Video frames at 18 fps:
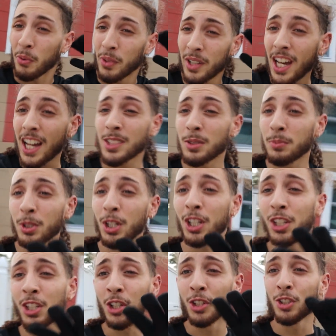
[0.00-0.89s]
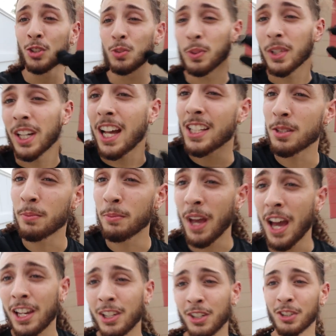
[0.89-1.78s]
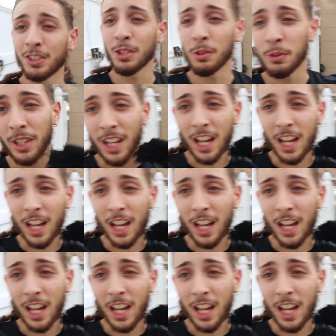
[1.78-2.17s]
we got some good news, we got some bad news, and we